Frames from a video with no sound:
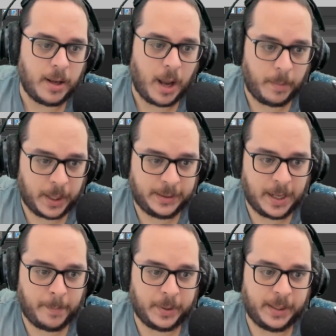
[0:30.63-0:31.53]
Apply
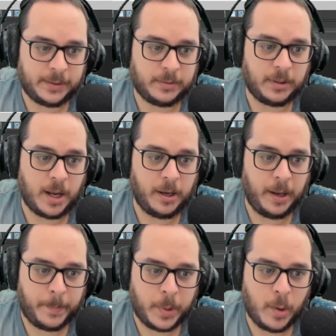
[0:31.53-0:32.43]
template,
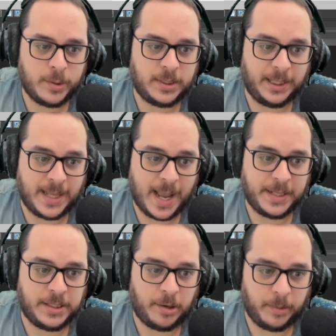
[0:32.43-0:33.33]
impose,
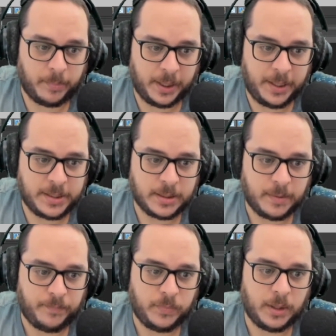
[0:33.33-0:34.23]
detach, and replace.
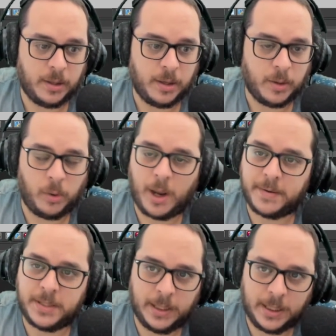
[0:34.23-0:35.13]
We have
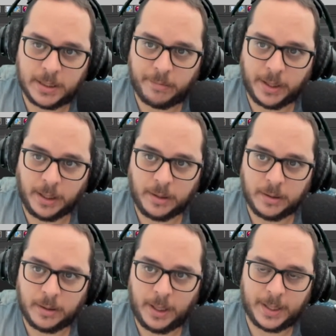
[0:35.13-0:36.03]
seen this already
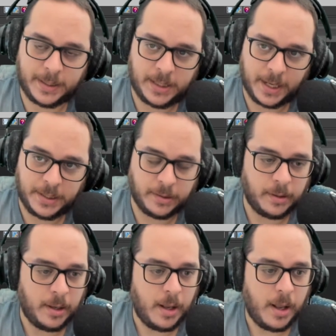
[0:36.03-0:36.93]
in that section.
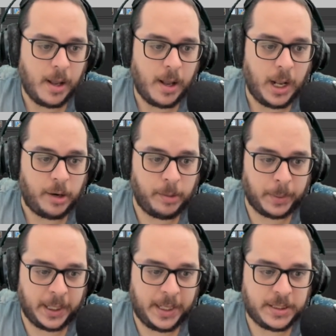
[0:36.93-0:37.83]

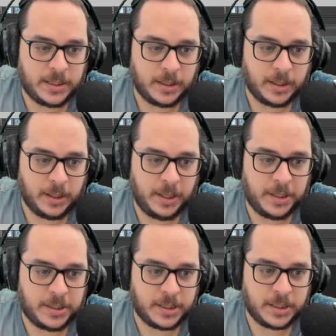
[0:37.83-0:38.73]
Replace
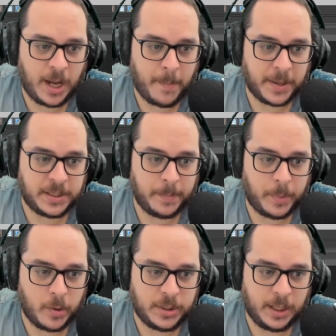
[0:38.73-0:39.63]
is the same as
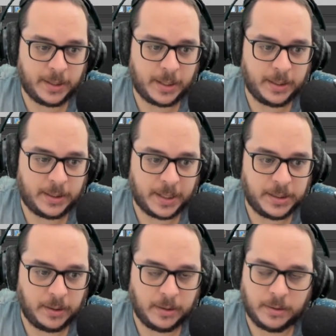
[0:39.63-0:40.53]
imposing and then
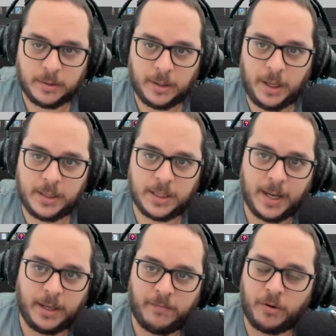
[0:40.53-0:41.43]
detaching it. It's
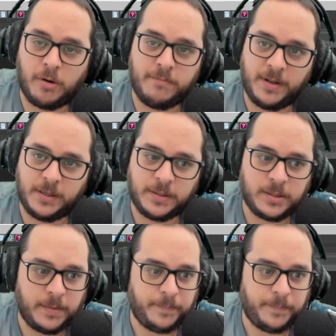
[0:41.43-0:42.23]
like for convenience.